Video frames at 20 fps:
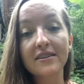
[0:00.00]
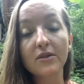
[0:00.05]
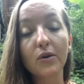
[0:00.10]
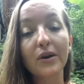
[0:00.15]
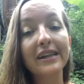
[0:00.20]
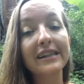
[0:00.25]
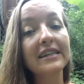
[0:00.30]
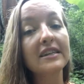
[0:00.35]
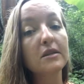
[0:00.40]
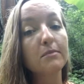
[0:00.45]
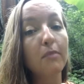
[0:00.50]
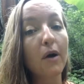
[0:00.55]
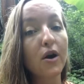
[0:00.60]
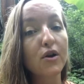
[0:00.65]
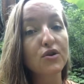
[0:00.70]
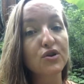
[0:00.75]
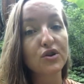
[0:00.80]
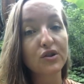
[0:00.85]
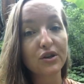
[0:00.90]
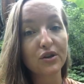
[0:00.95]
or at least
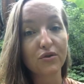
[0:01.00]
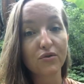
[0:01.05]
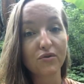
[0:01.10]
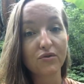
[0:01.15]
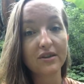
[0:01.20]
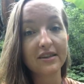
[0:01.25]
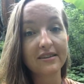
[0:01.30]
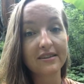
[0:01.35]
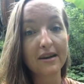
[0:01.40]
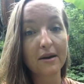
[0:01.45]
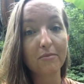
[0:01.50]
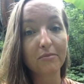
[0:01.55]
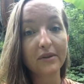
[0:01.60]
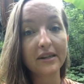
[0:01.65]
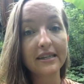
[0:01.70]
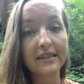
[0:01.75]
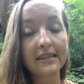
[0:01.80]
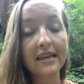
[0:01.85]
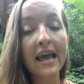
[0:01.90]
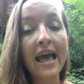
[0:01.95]
partially through these
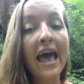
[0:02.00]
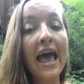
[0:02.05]
templates.